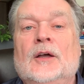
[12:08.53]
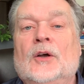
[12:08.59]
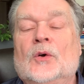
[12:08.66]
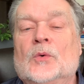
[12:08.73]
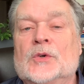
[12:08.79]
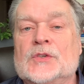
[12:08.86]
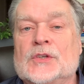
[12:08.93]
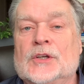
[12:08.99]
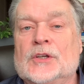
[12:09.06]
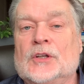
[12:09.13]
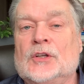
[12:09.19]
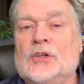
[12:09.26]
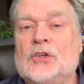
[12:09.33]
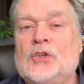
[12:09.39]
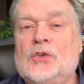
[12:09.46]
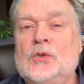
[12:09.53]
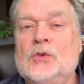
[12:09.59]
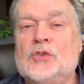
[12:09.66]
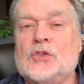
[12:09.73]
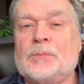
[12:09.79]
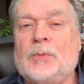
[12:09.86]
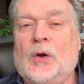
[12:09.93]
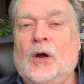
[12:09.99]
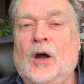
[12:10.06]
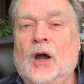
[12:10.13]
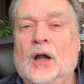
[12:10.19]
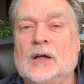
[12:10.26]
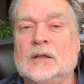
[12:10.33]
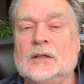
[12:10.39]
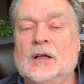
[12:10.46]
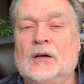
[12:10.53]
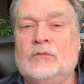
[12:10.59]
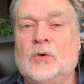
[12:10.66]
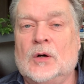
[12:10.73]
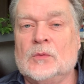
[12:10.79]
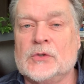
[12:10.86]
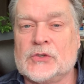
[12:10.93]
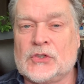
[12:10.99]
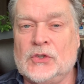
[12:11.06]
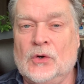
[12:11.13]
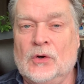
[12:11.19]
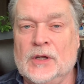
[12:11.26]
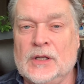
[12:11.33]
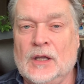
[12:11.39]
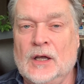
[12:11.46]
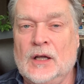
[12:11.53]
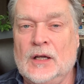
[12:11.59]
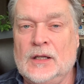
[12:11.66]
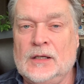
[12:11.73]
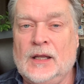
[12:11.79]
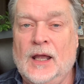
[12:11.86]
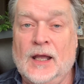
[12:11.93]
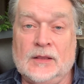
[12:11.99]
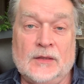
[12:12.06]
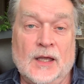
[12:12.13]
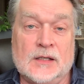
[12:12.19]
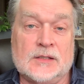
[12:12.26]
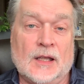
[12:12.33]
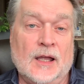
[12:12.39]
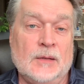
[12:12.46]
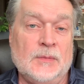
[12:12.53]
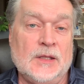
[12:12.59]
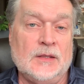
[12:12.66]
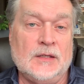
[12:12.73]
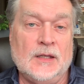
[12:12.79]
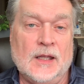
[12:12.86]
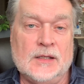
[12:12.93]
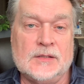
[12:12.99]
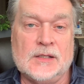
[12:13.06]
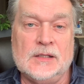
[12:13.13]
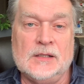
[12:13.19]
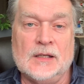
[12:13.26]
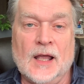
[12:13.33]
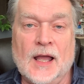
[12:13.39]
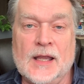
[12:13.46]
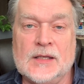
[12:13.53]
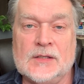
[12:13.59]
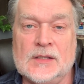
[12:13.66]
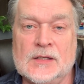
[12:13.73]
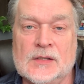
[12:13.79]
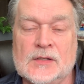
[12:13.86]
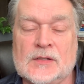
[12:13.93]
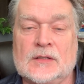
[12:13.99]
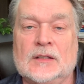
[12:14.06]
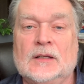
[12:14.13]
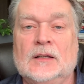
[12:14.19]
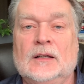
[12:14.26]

was a huge part of what was going on at that time in the 1890s